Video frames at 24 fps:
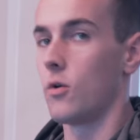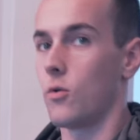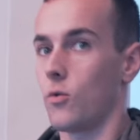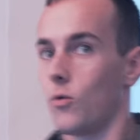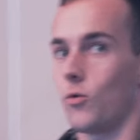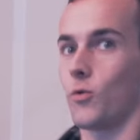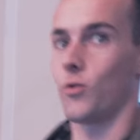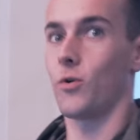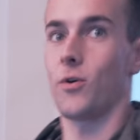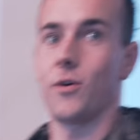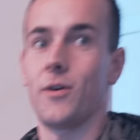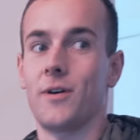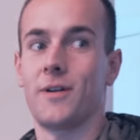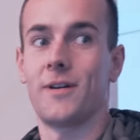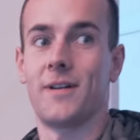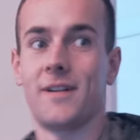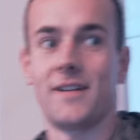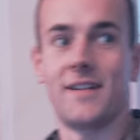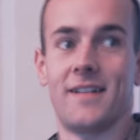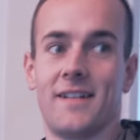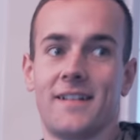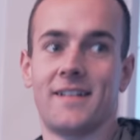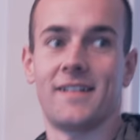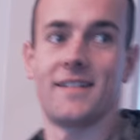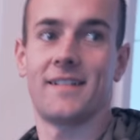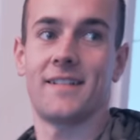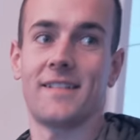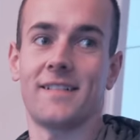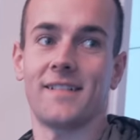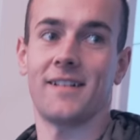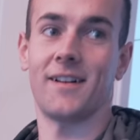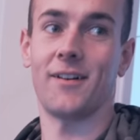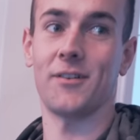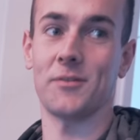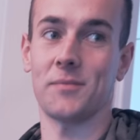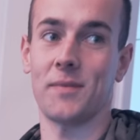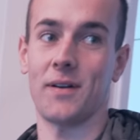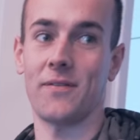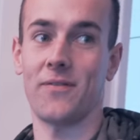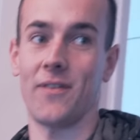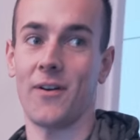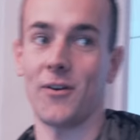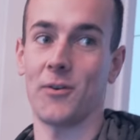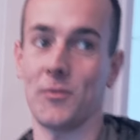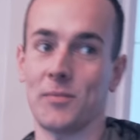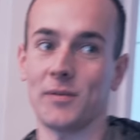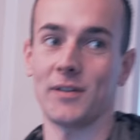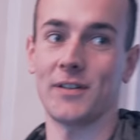Ooh, that was my
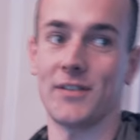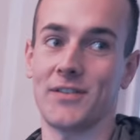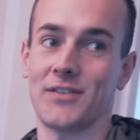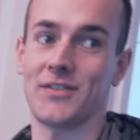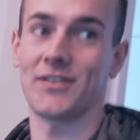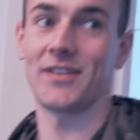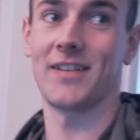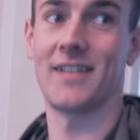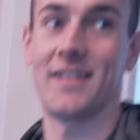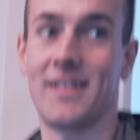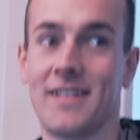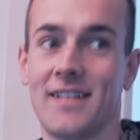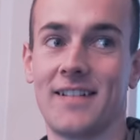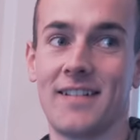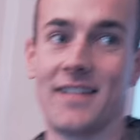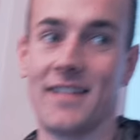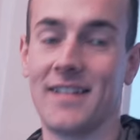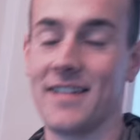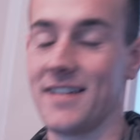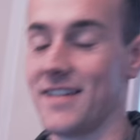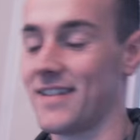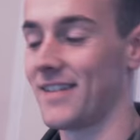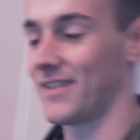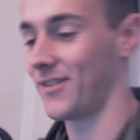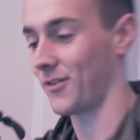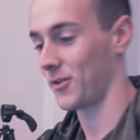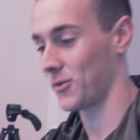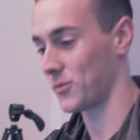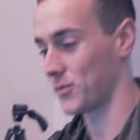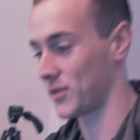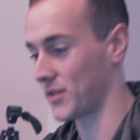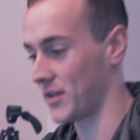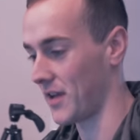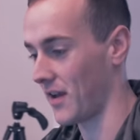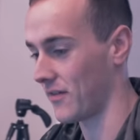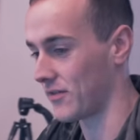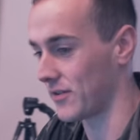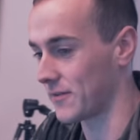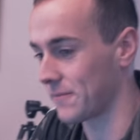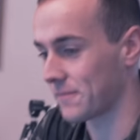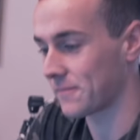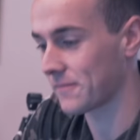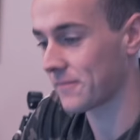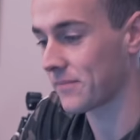fireplace. Thought it was Kevin.